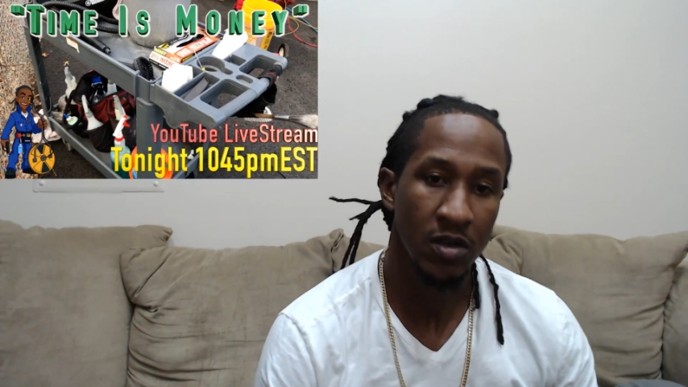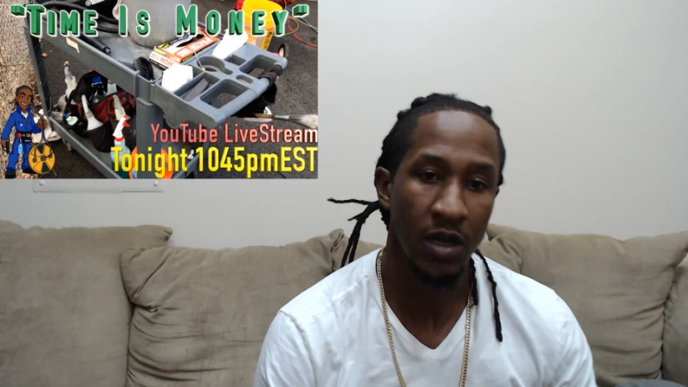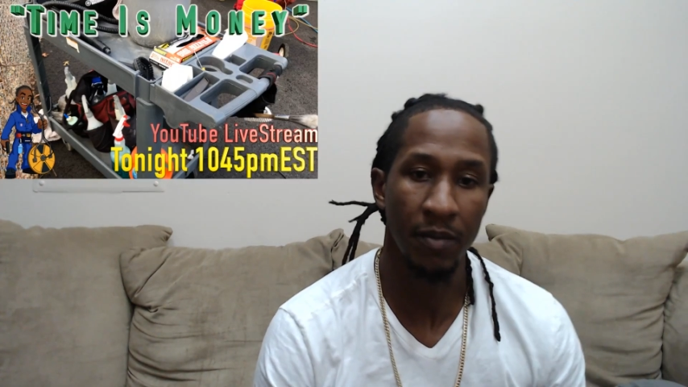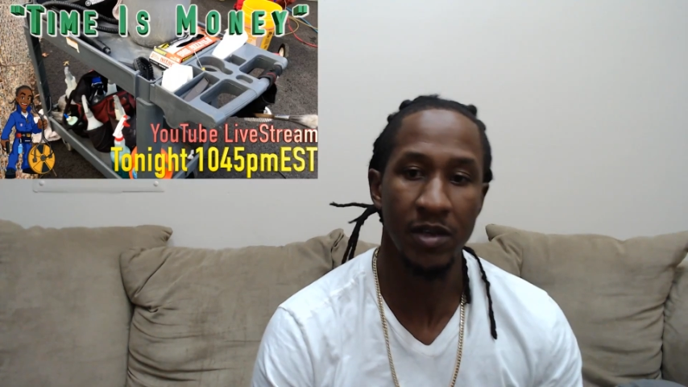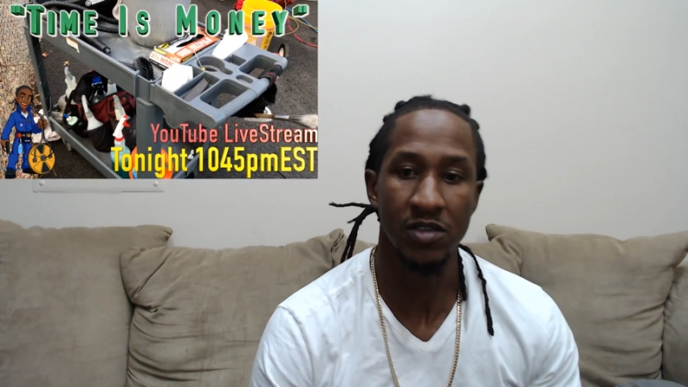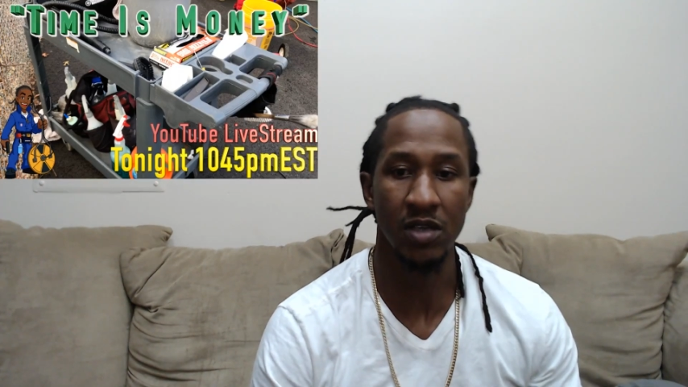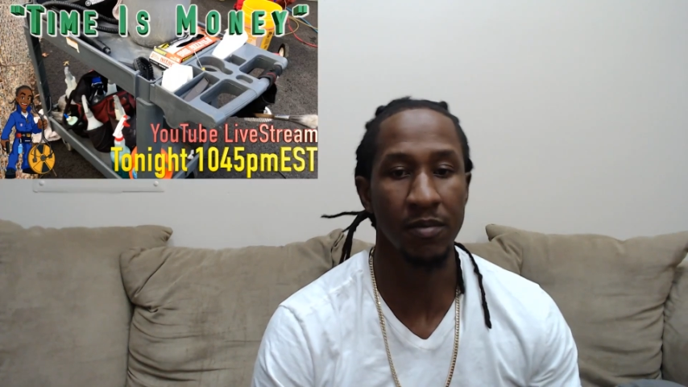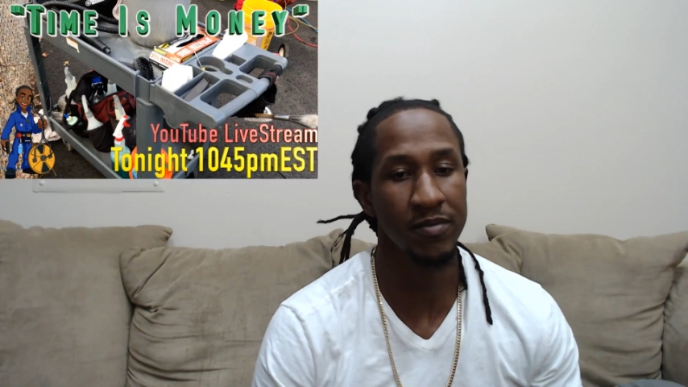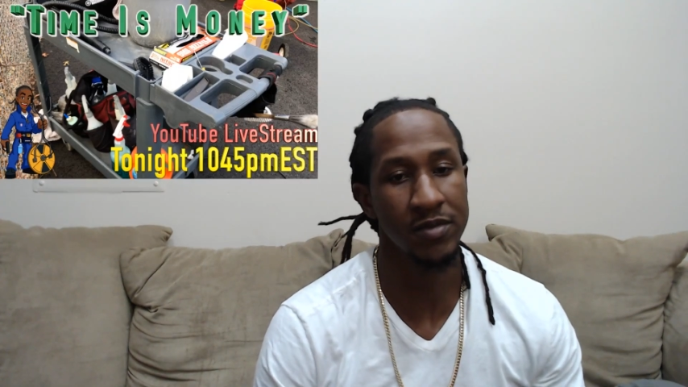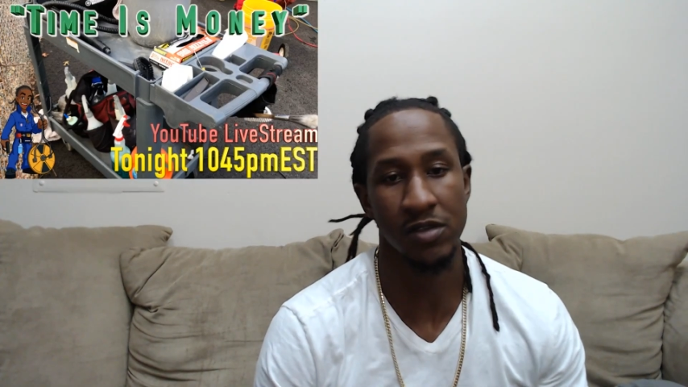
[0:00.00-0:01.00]
I mean,
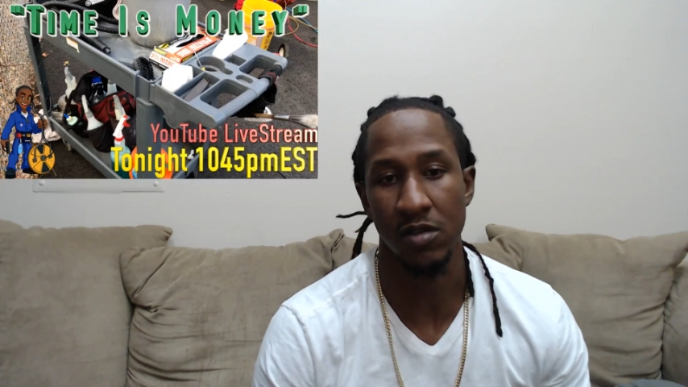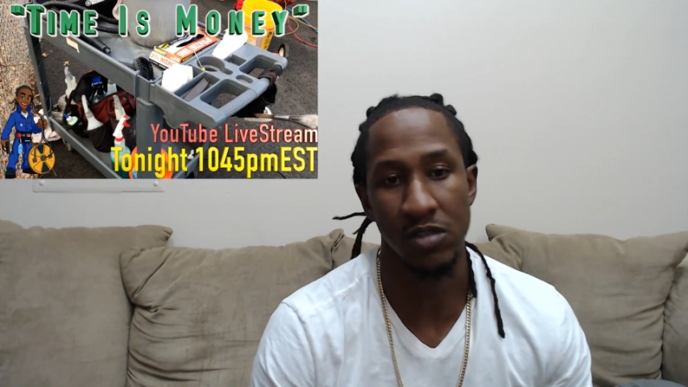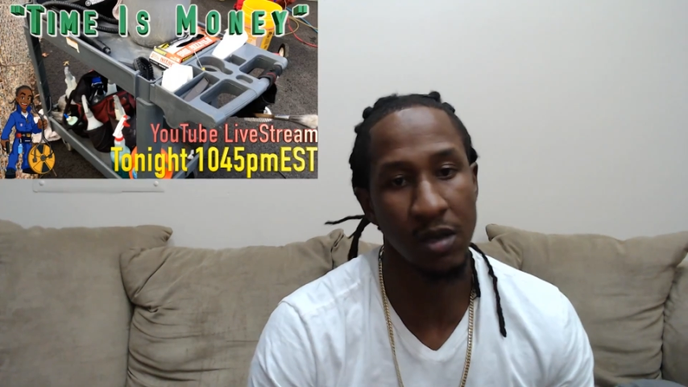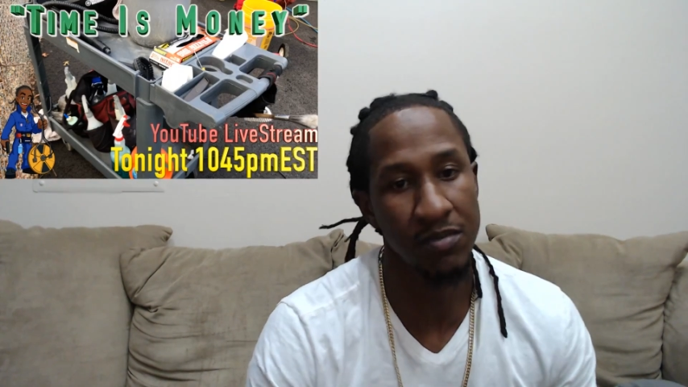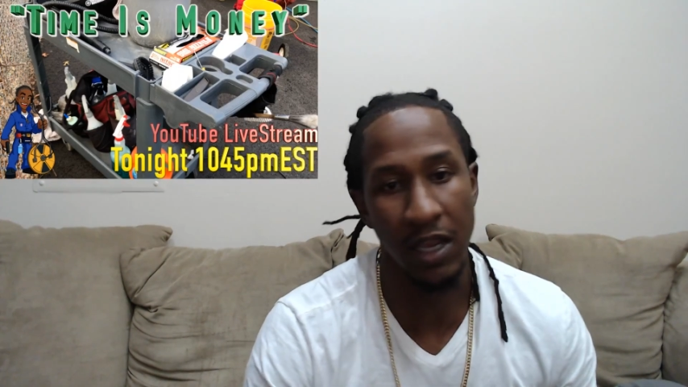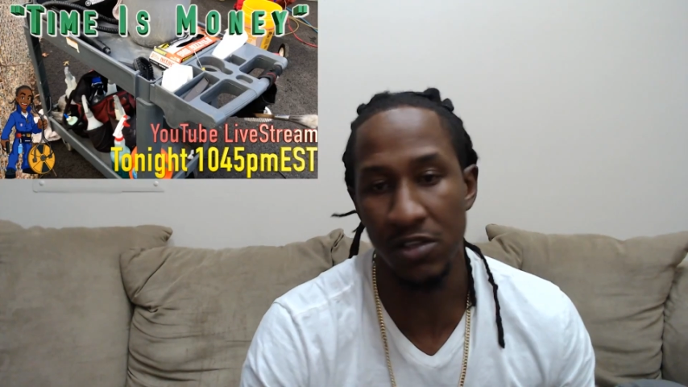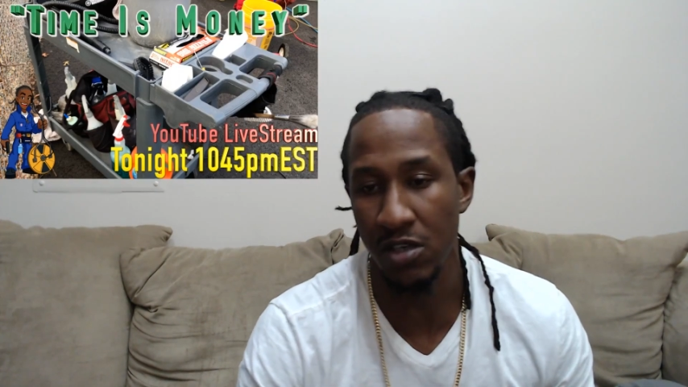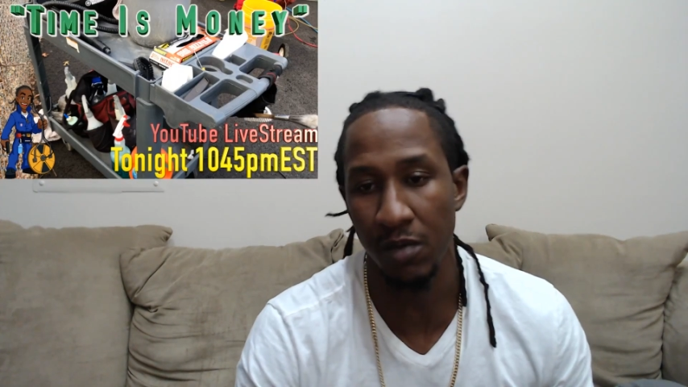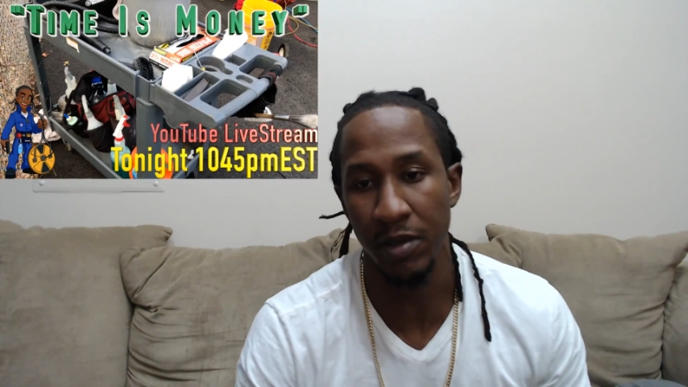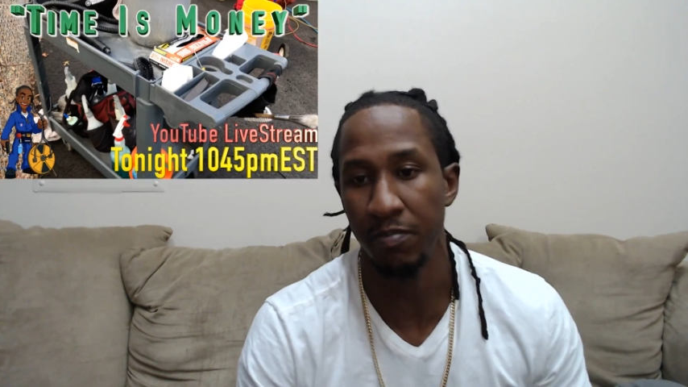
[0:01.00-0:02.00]
some things
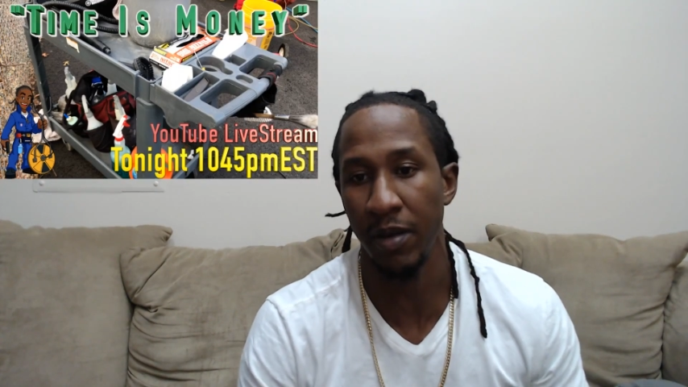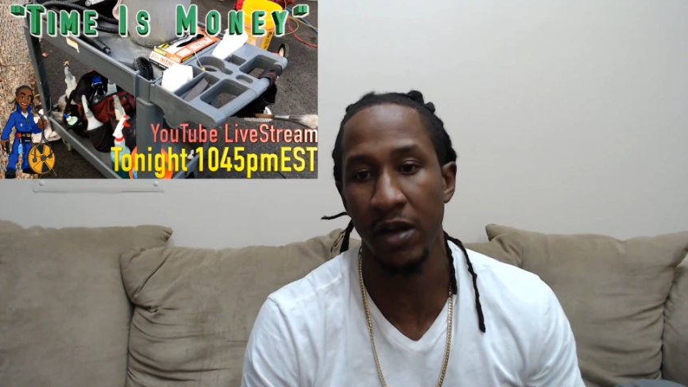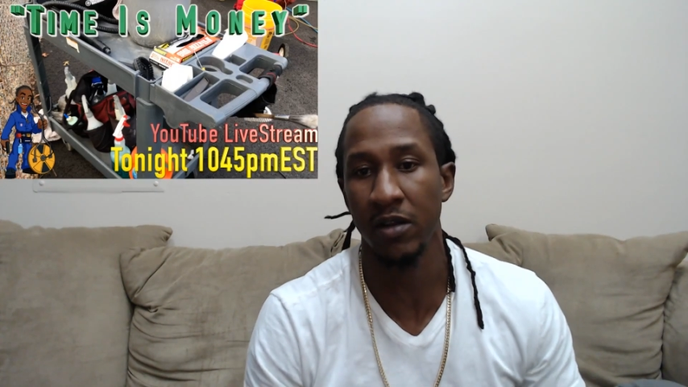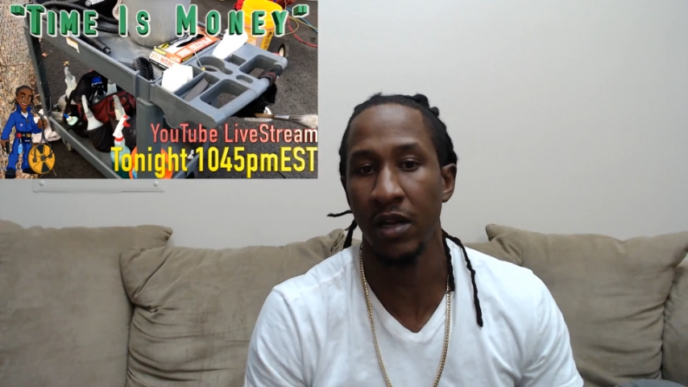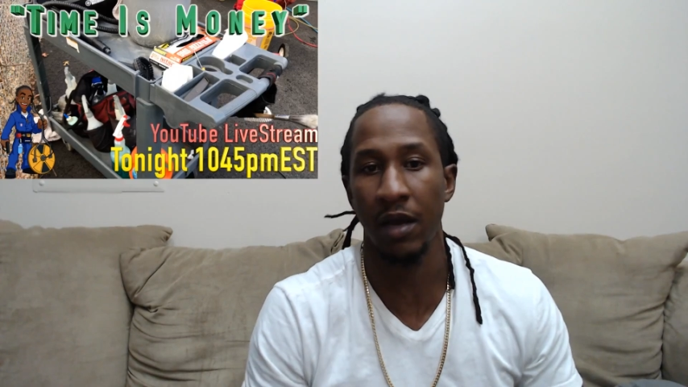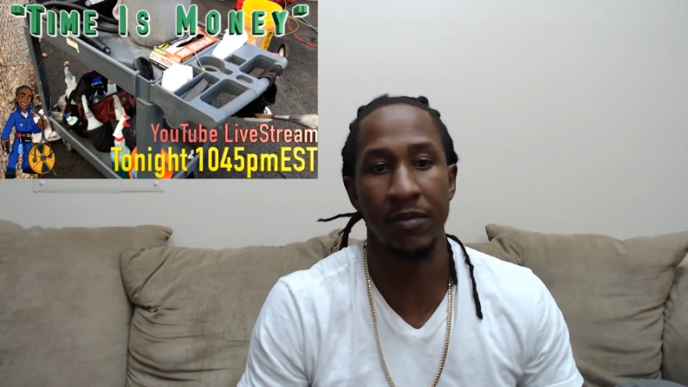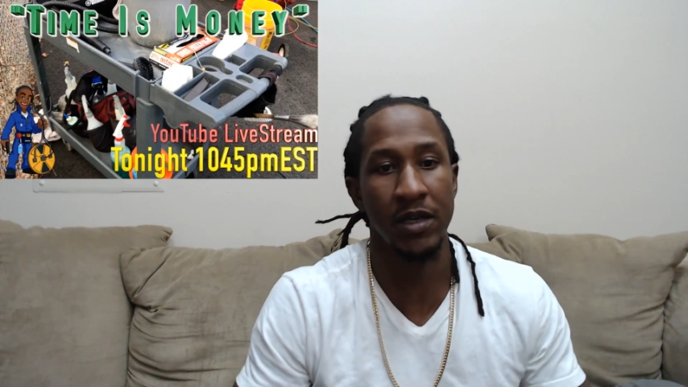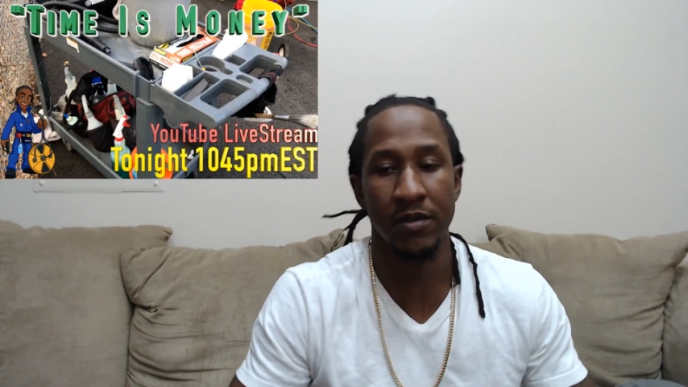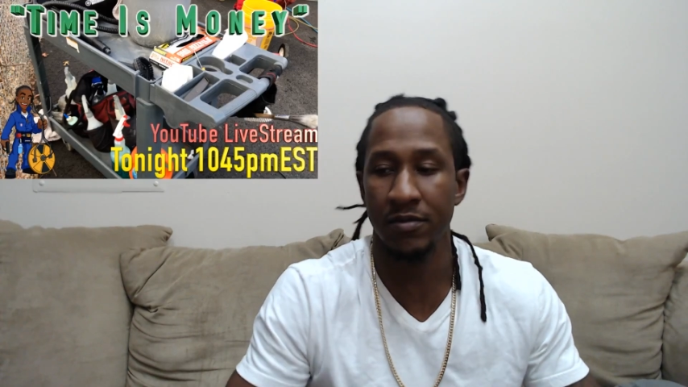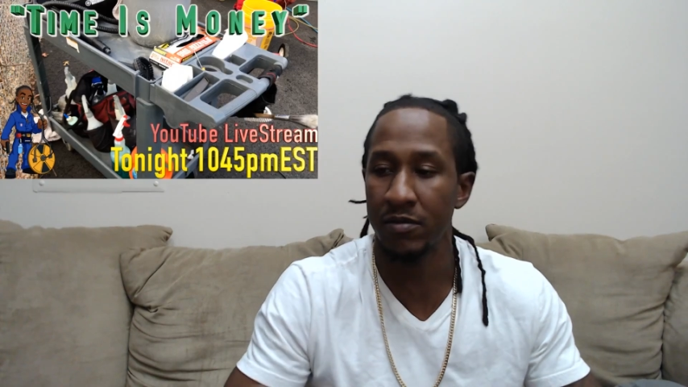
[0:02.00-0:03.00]
could be better. I
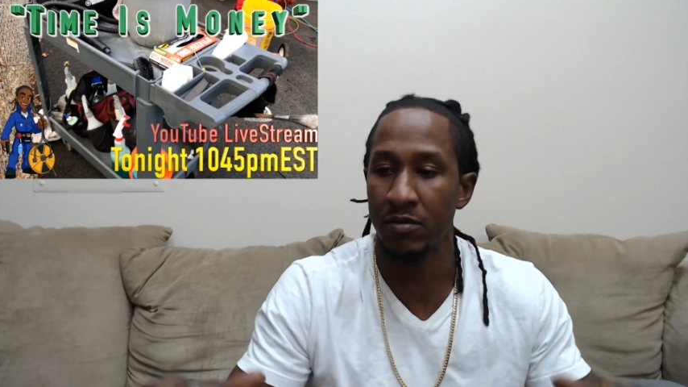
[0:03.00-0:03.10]
mean,